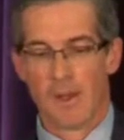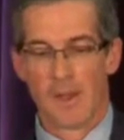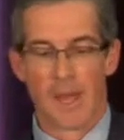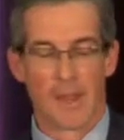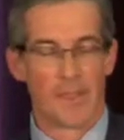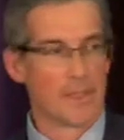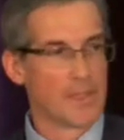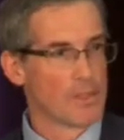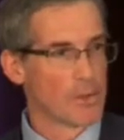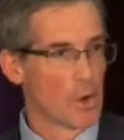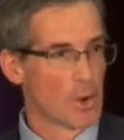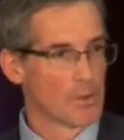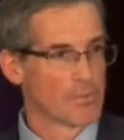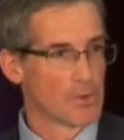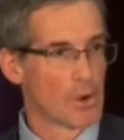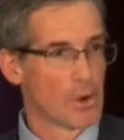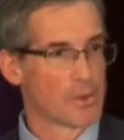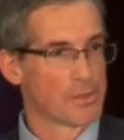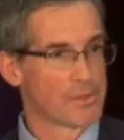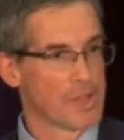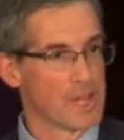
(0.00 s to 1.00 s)
And the
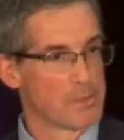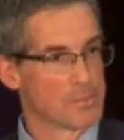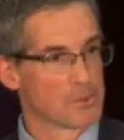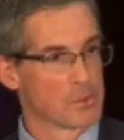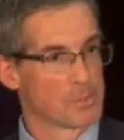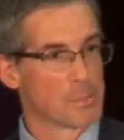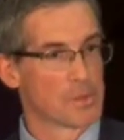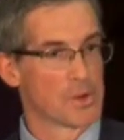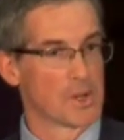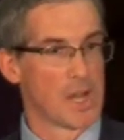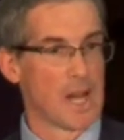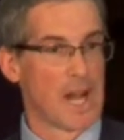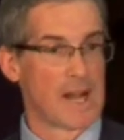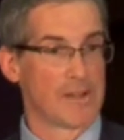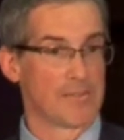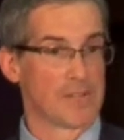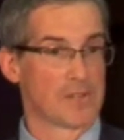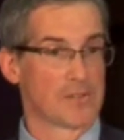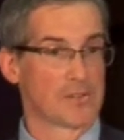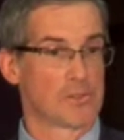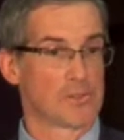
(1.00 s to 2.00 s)
overall themes are pretty
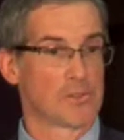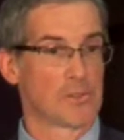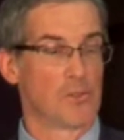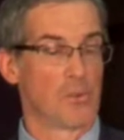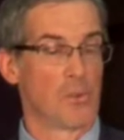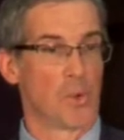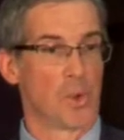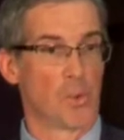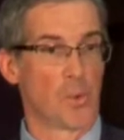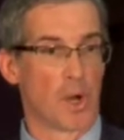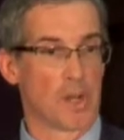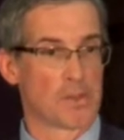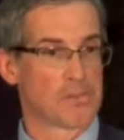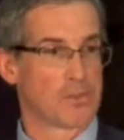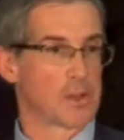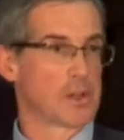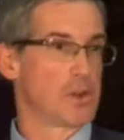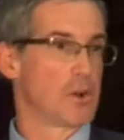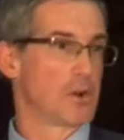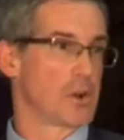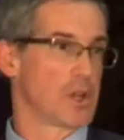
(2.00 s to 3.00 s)
obvious. We want
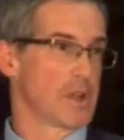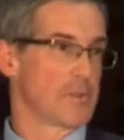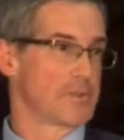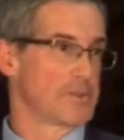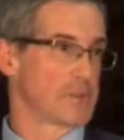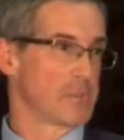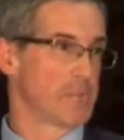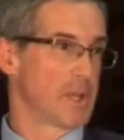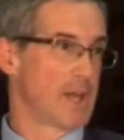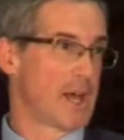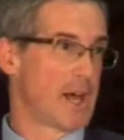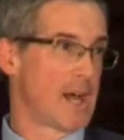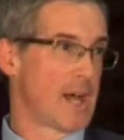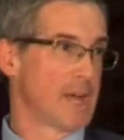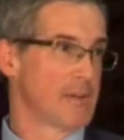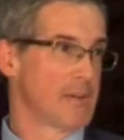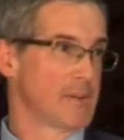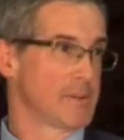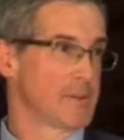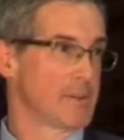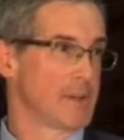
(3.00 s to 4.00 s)
security of
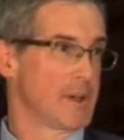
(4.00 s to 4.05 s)
supply.